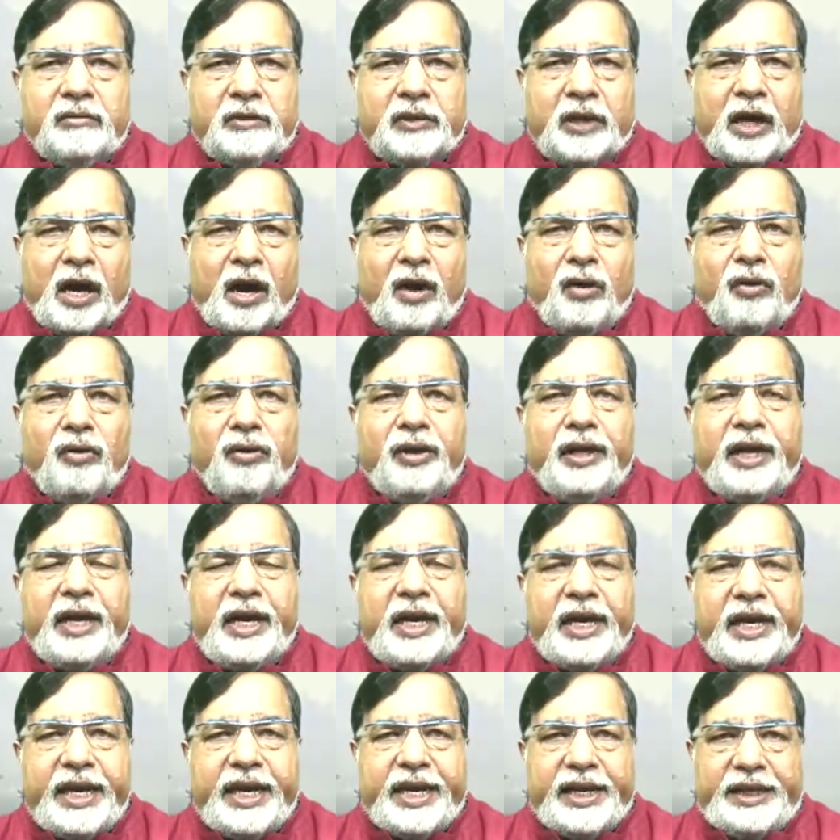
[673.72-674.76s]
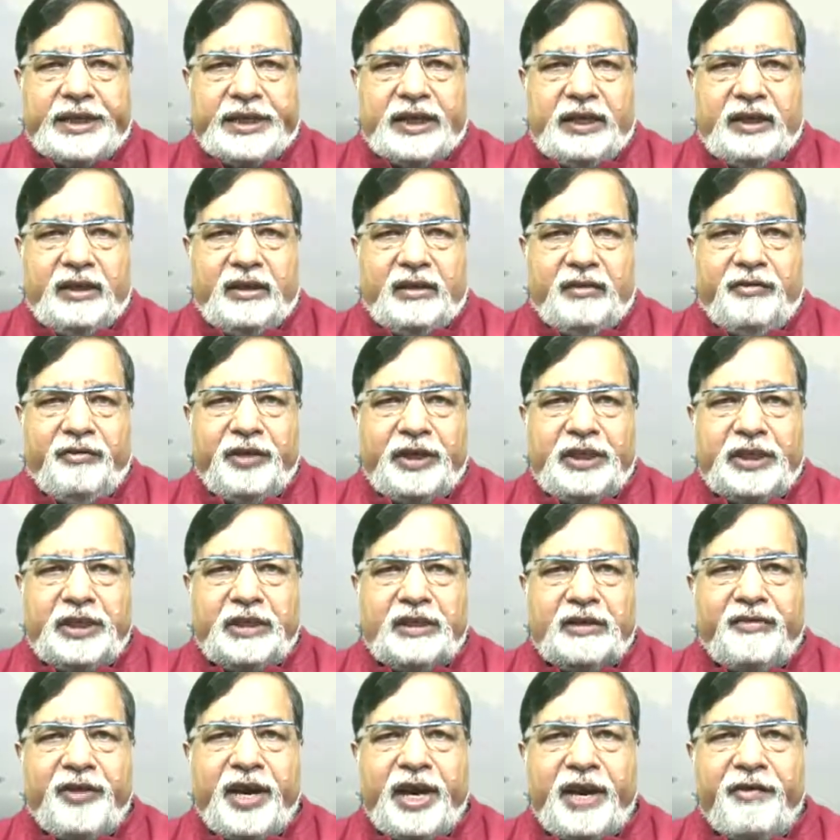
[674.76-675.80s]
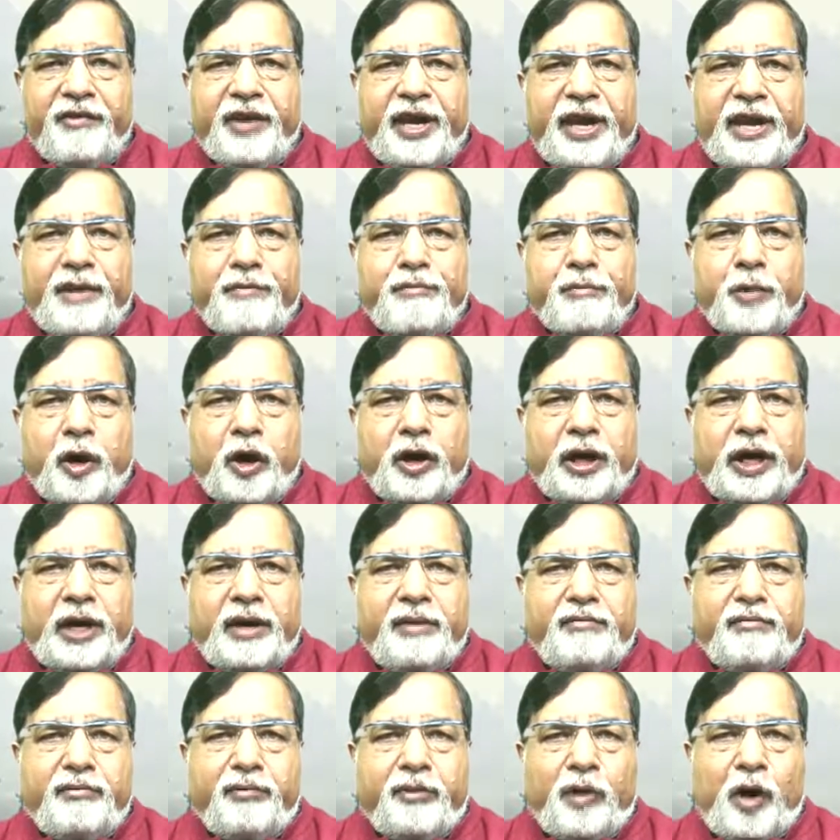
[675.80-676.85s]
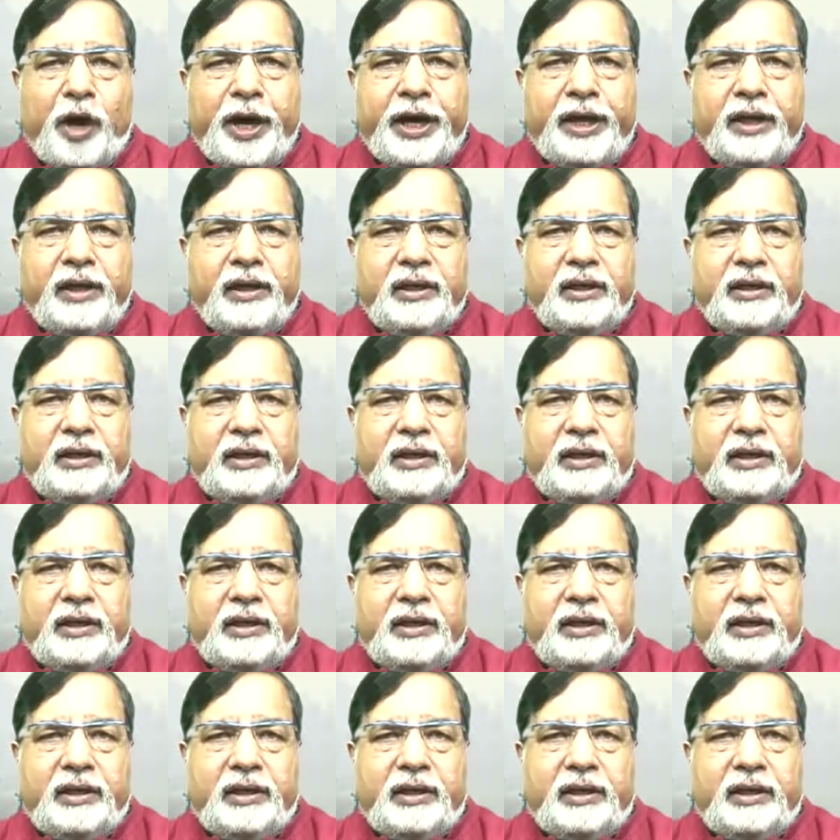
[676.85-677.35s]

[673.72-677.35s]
Now, irrigation, which is very, very important point,